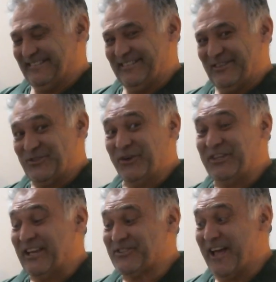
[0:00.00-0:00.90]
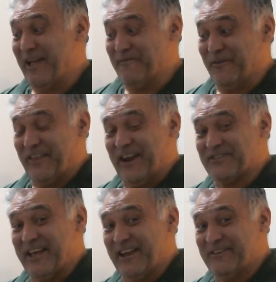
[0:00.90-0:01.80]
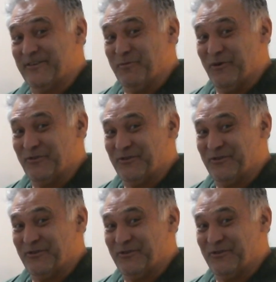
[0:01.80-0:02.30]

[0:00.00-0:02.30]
So it takes time for the other side to move.